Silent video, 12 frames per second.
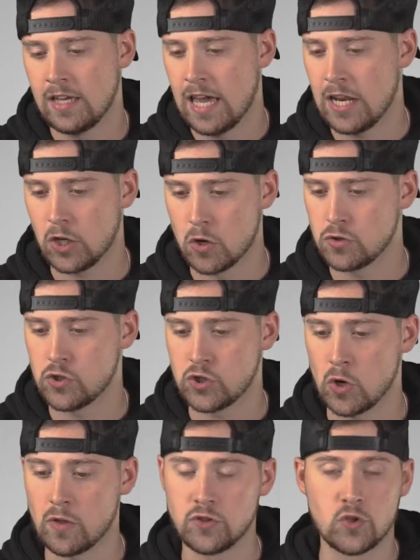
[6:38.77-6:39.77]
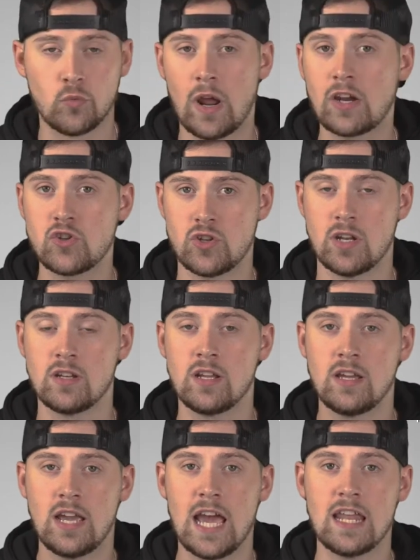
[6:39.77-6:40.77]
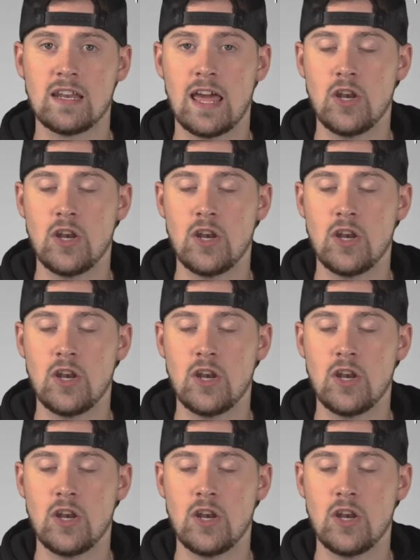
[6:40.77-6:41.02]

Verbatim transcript: And it goes to show that direction and,